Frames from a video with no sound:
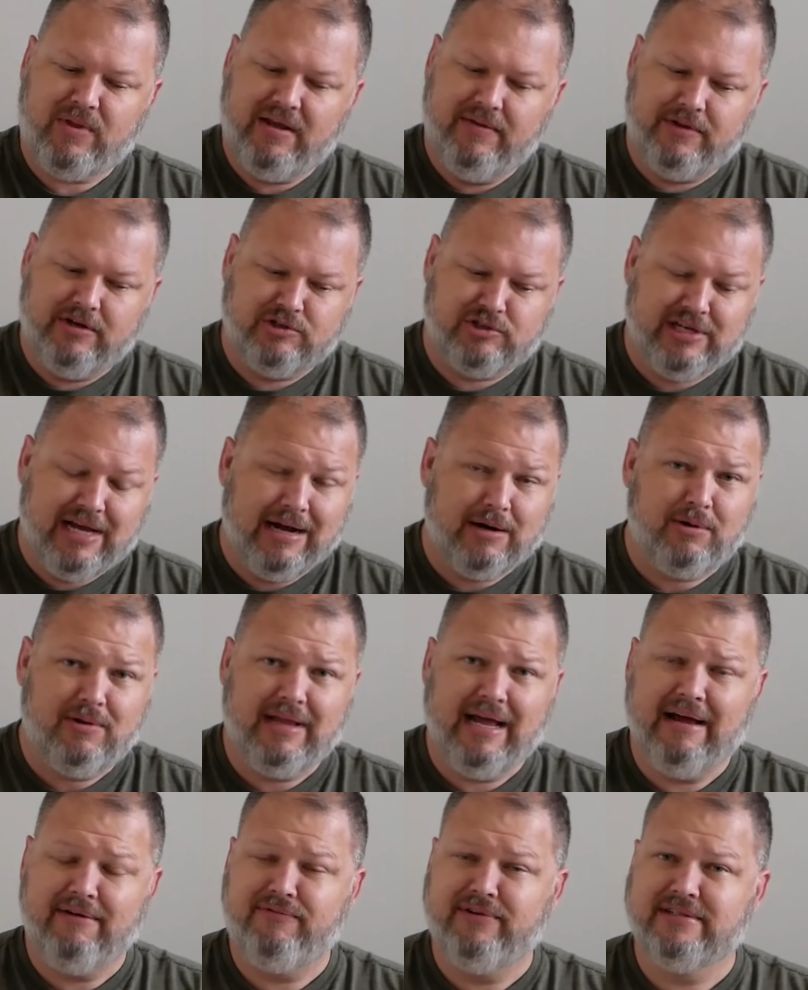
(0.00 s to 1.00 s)
Their cycle
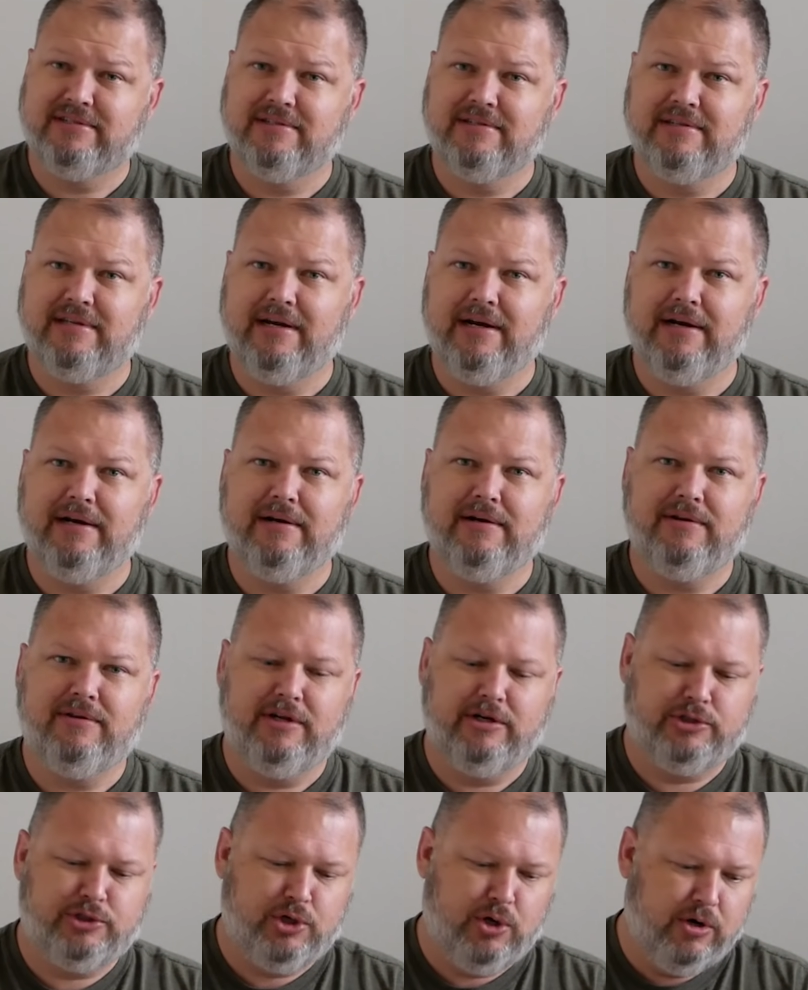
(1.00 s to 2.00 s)
life isn't there,
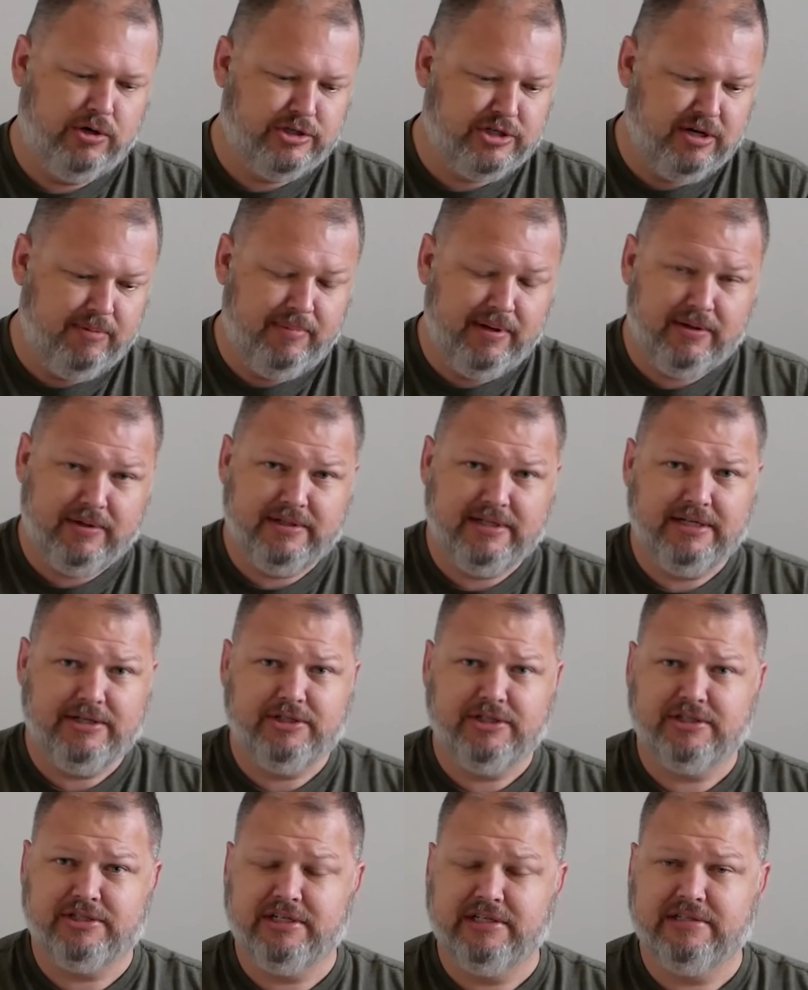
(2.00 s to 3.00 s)
their charging ability
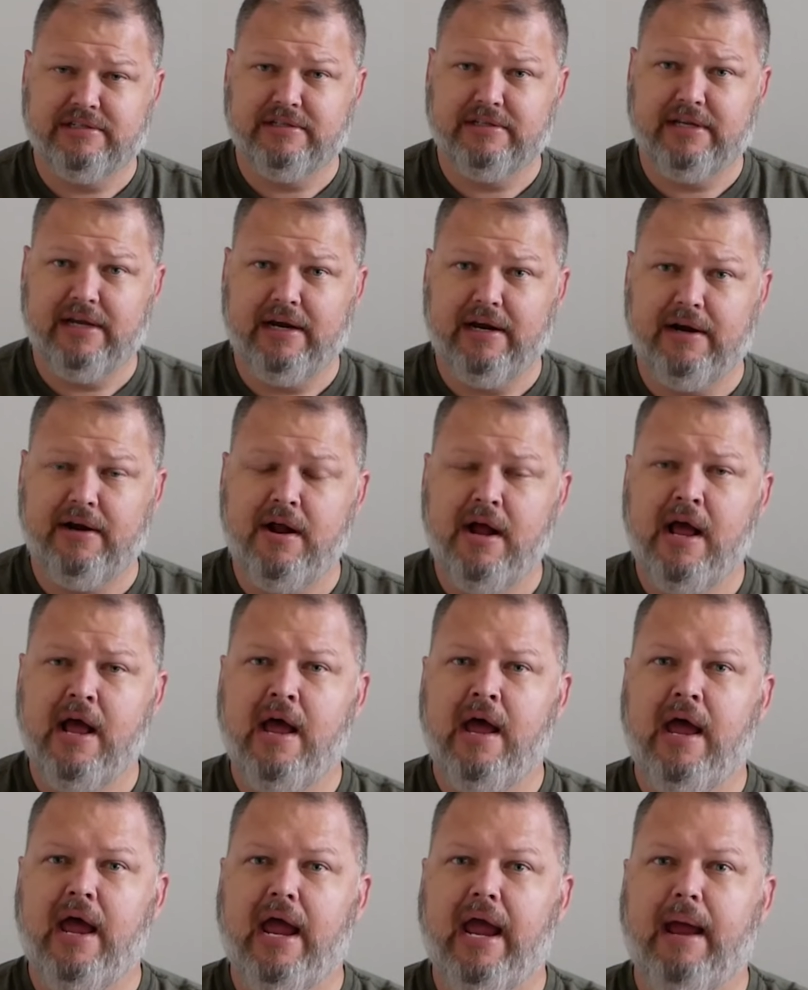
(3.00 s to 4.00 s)
just isn't there,
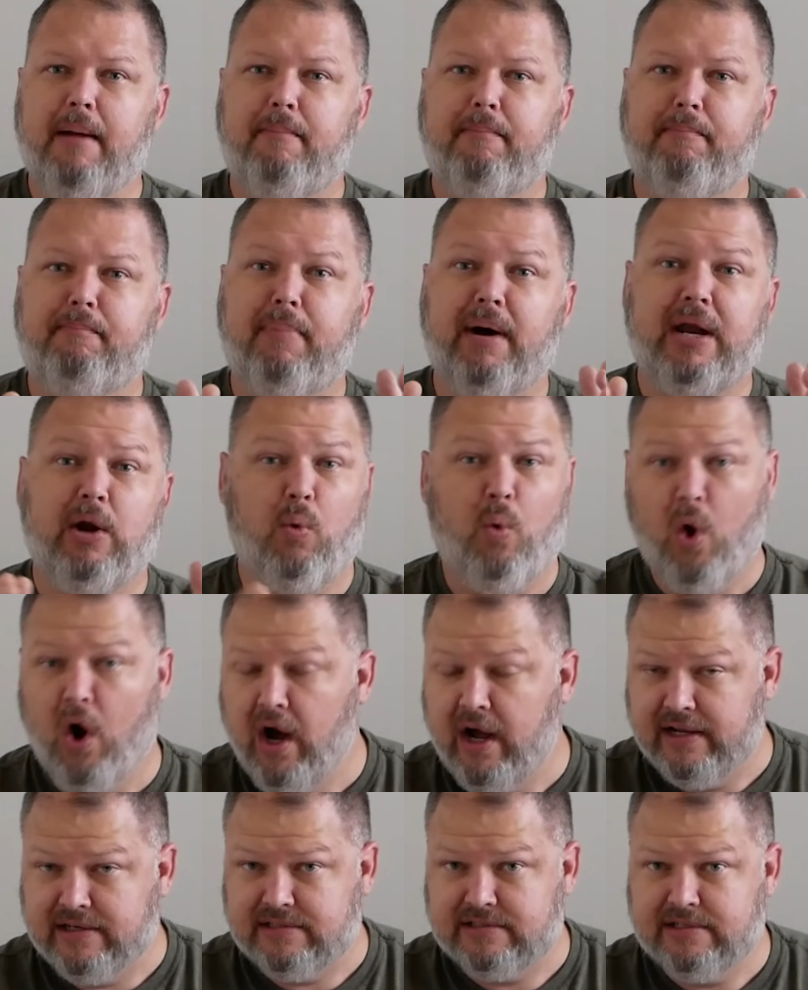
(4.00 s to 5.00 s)
but it
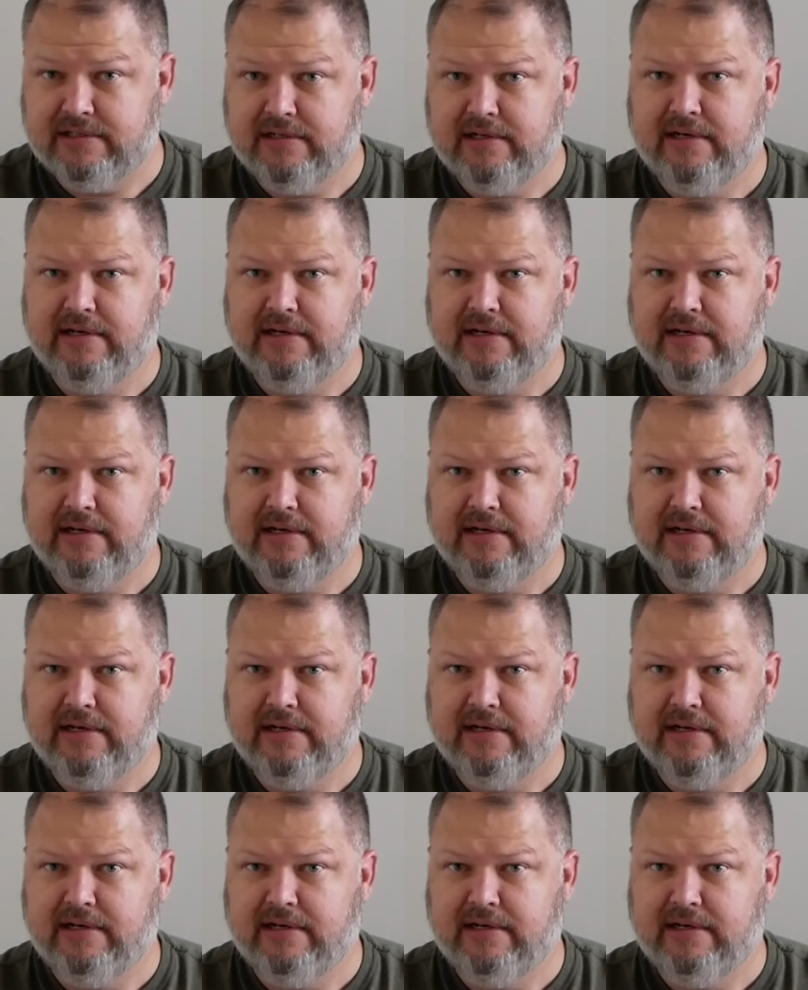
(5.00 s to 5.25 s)
was.